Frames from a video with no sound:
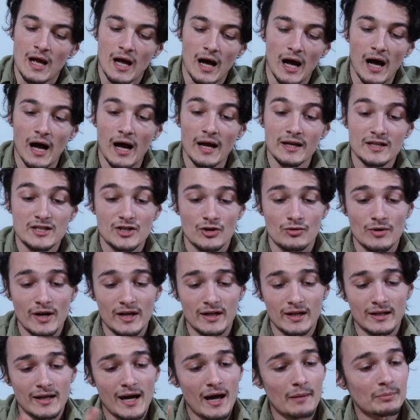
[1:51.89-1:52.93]
It's a great
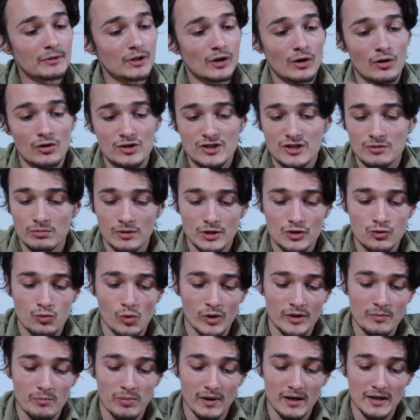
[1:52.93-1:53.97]
adapter, costs about
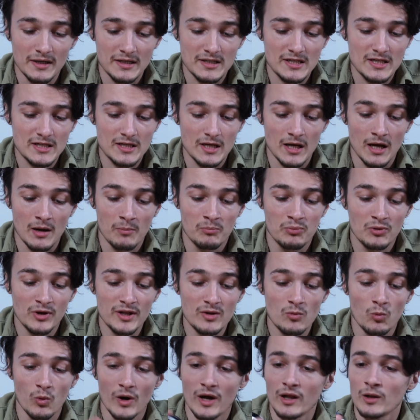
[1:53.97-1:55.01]
20 bucks, pretty
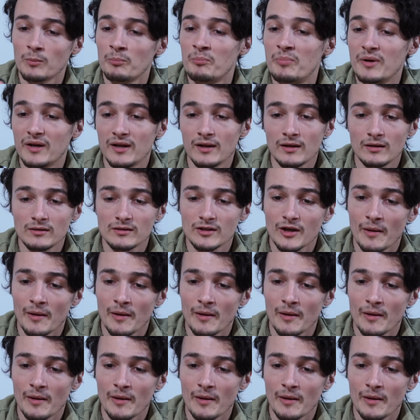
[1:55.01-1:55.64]
well built.